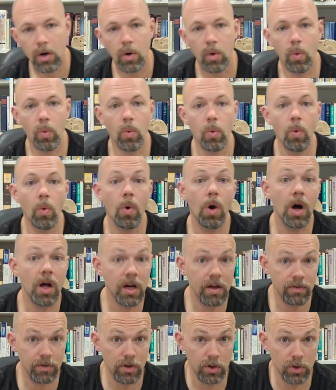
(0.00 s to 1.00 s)

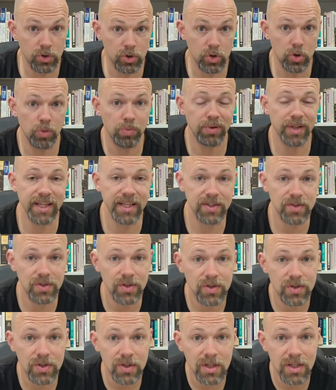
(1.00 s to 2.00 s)
One of those two
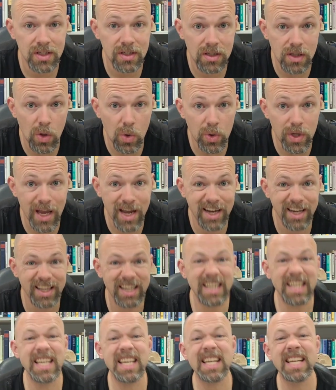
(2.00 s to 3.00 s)
places is
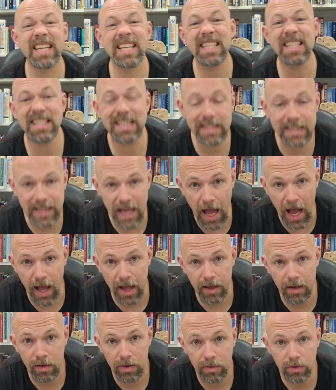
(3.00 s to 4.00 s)
located
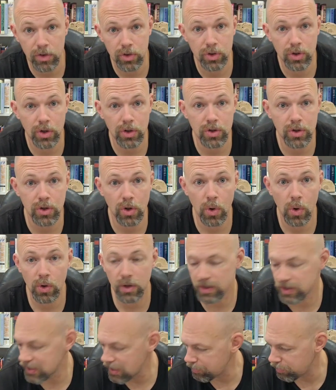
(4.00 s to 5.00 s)
inside the Church of the
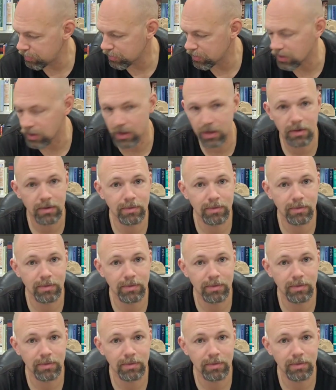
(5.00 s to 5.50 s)
Holy Sepulchre.